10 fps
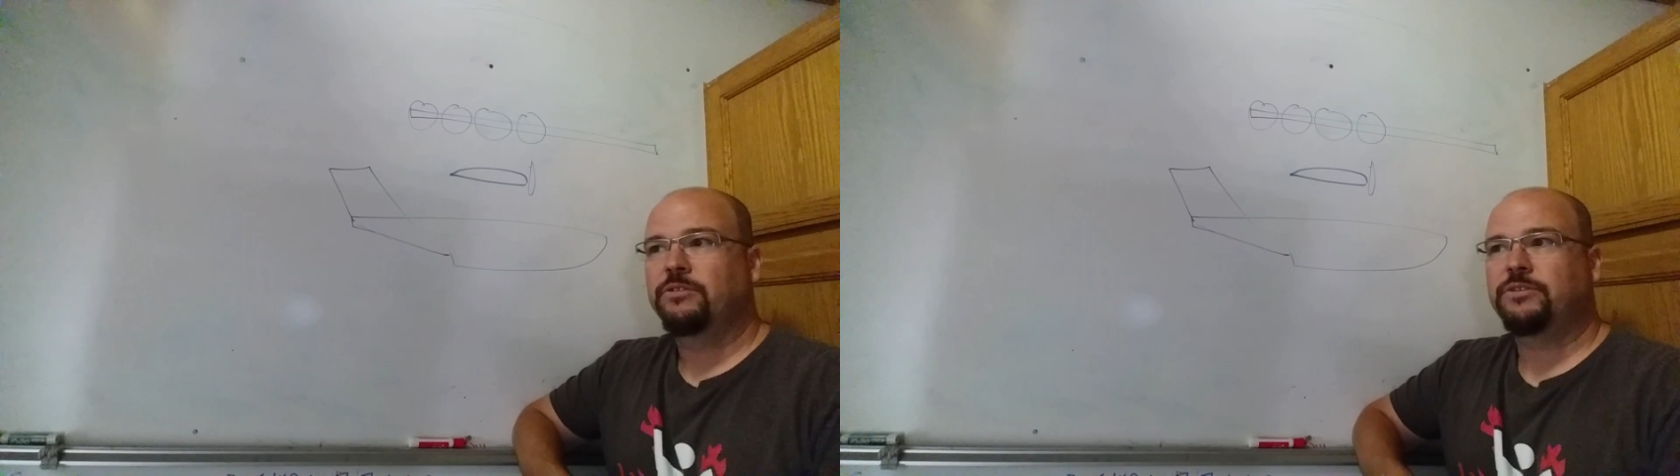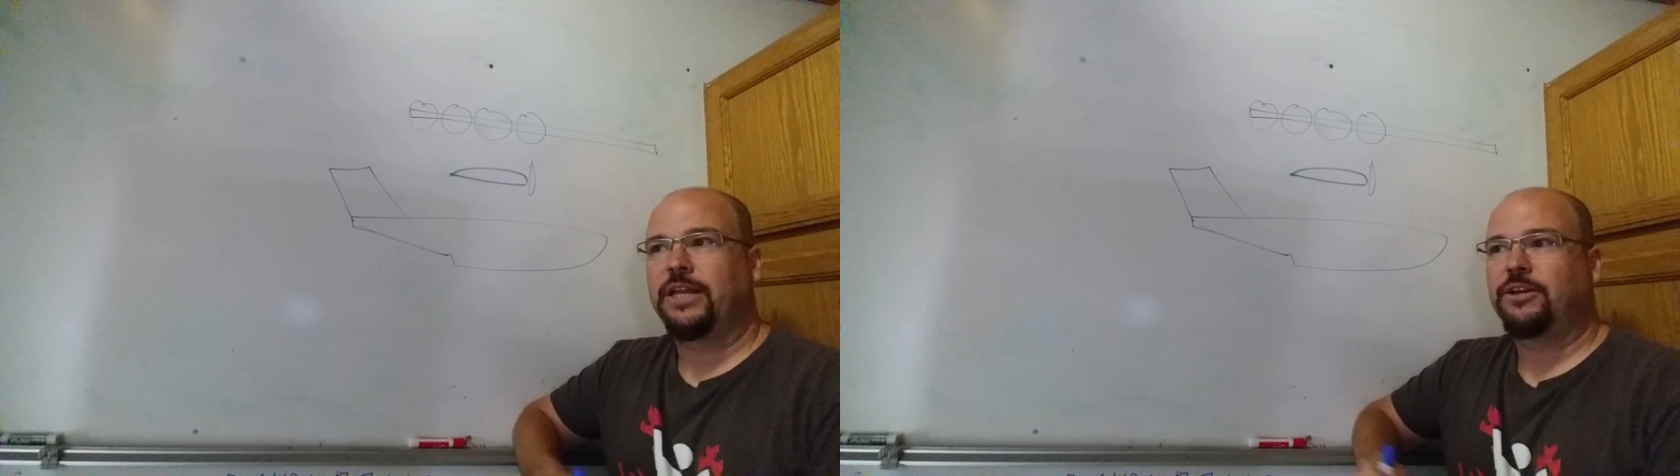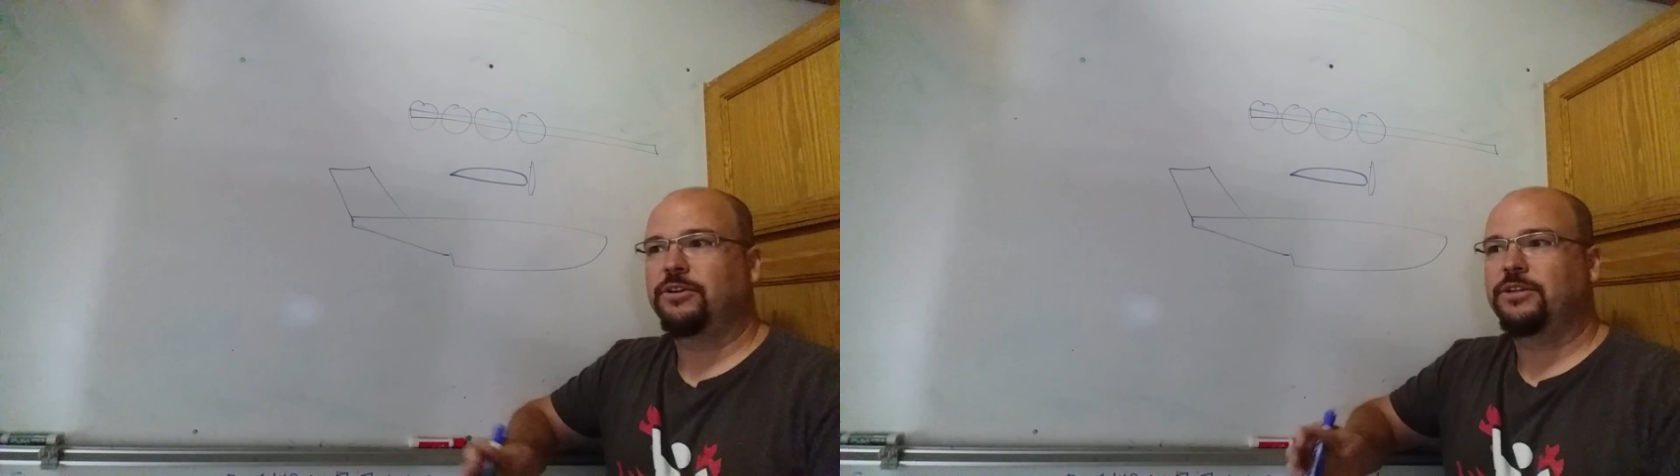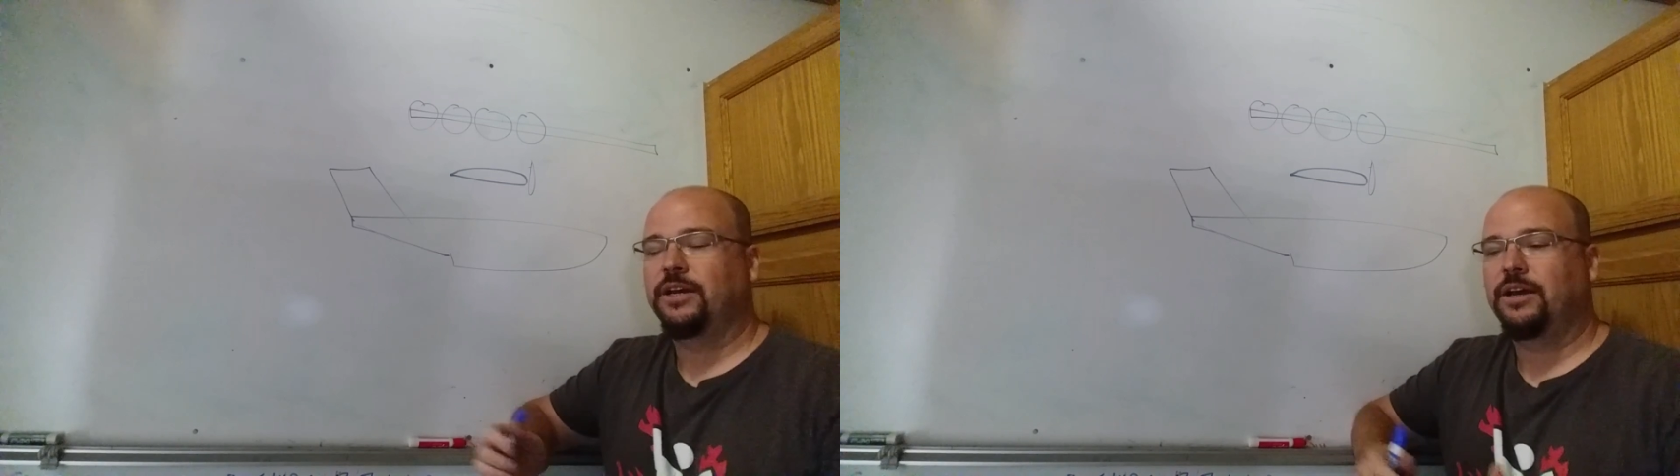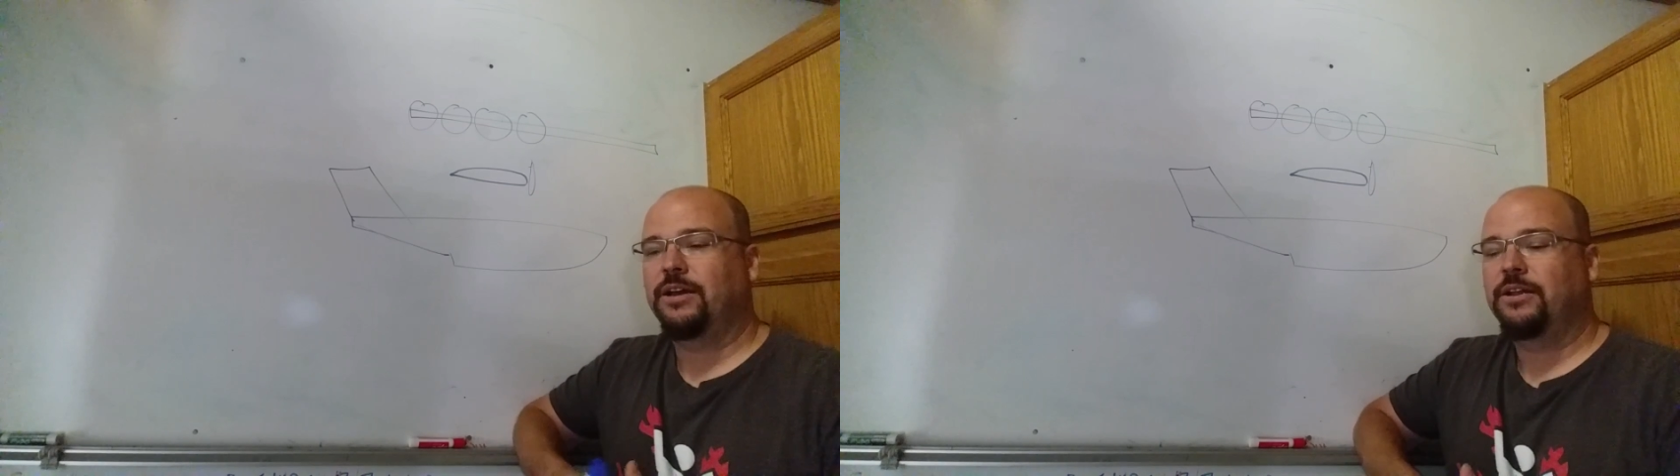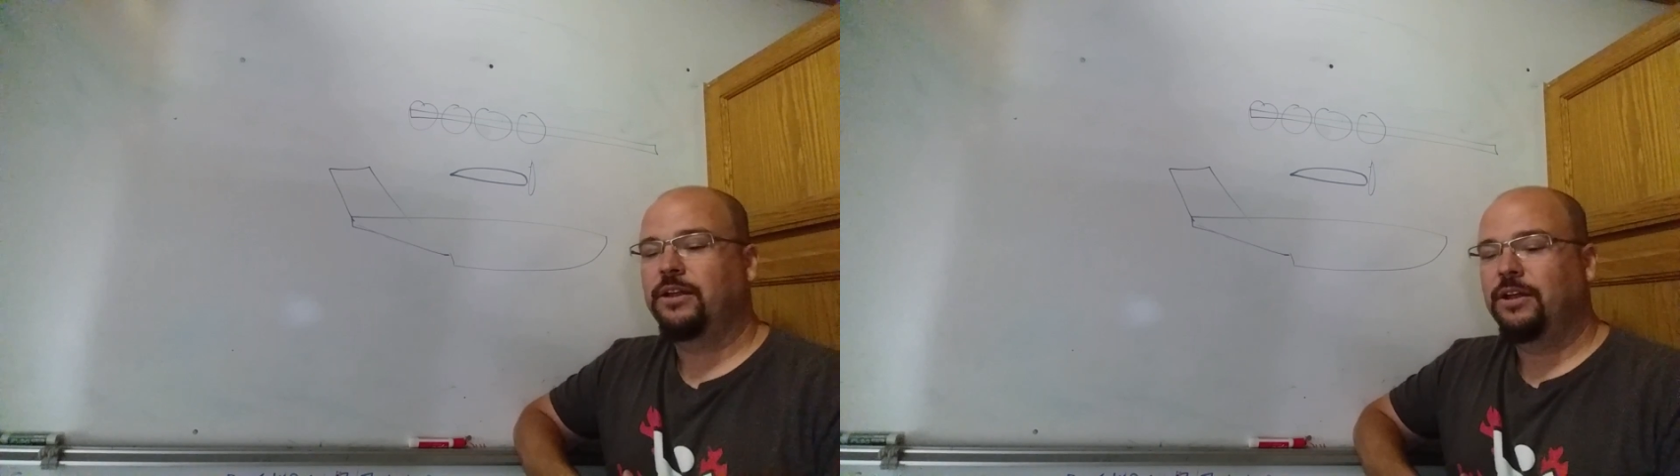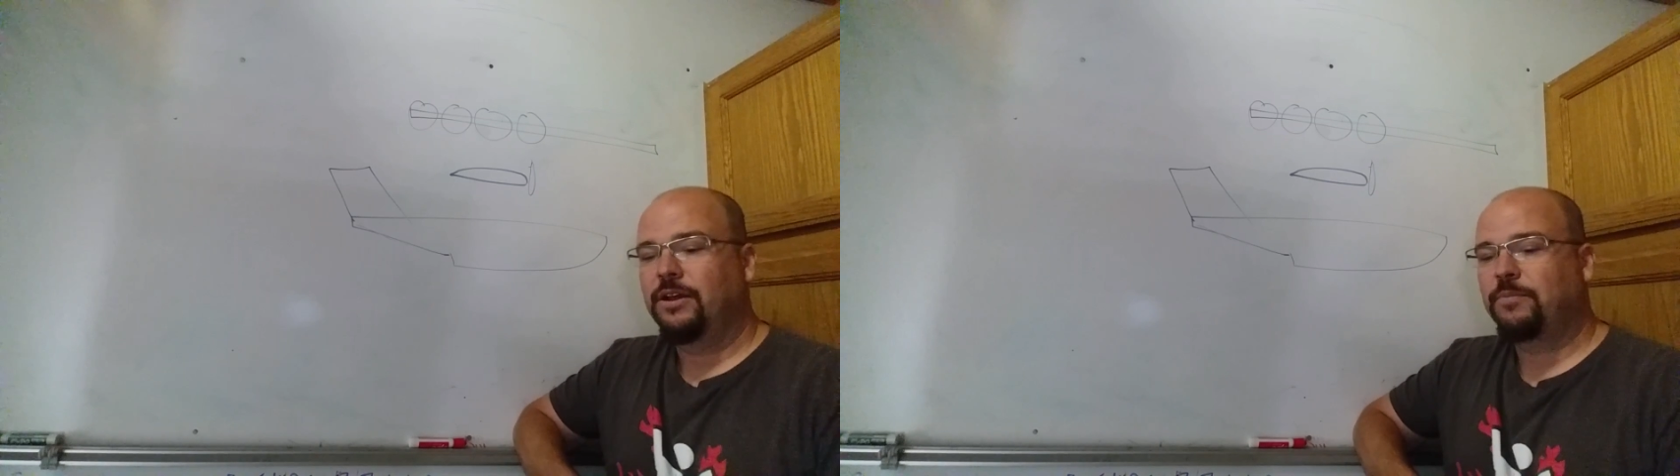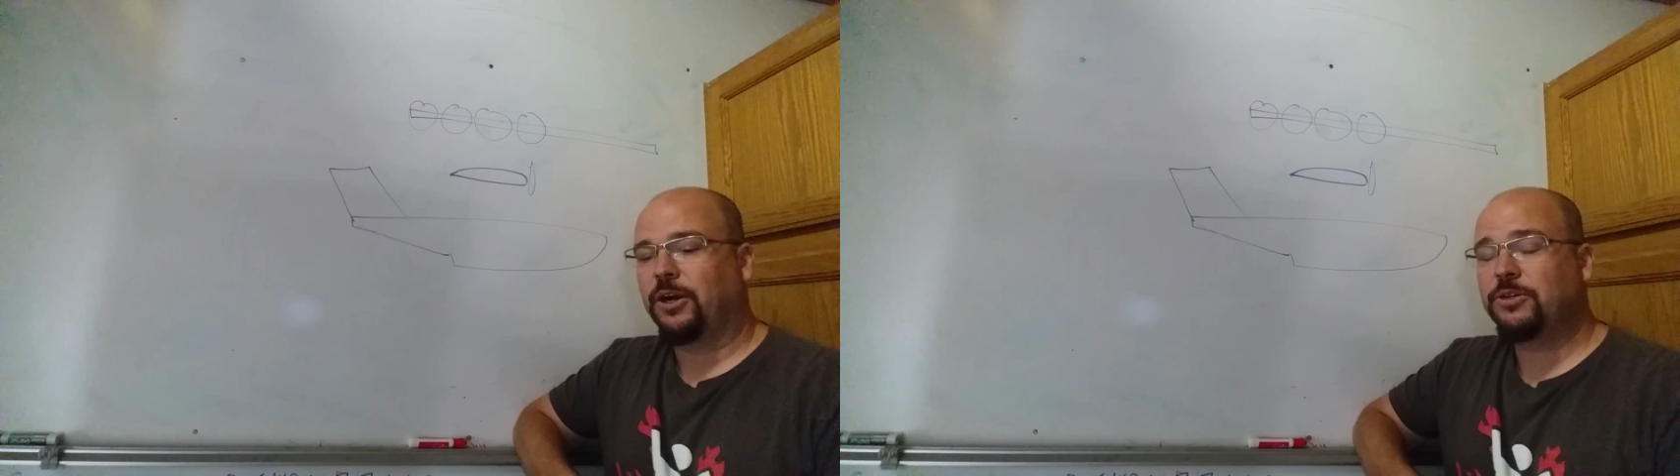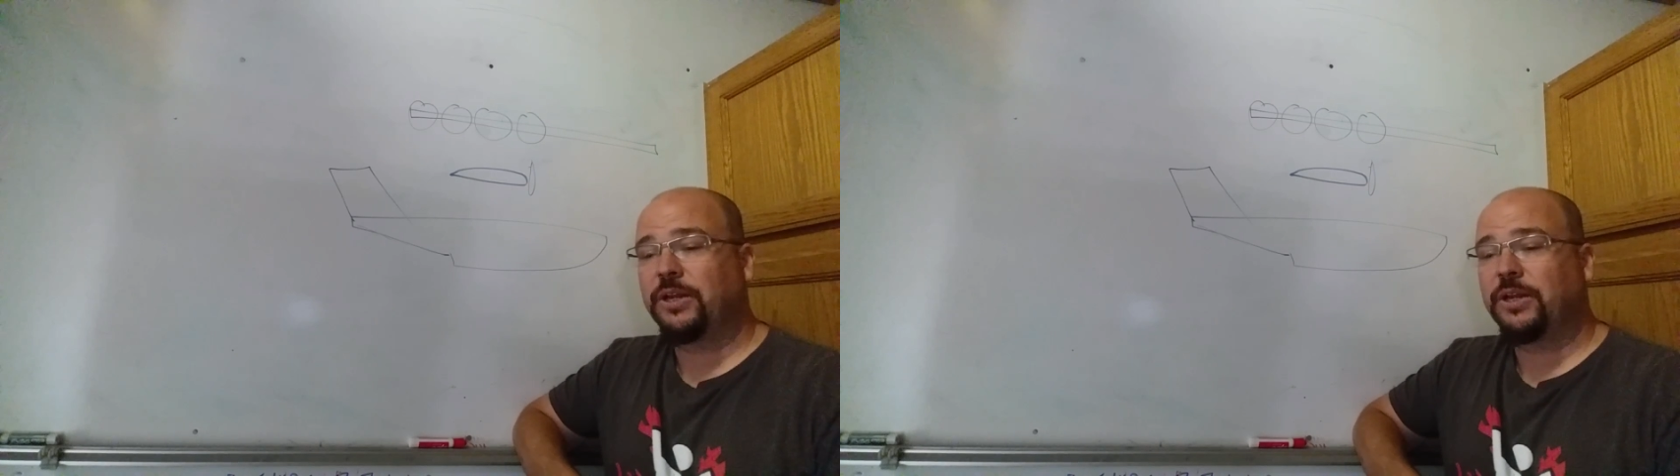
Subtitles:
Standard Part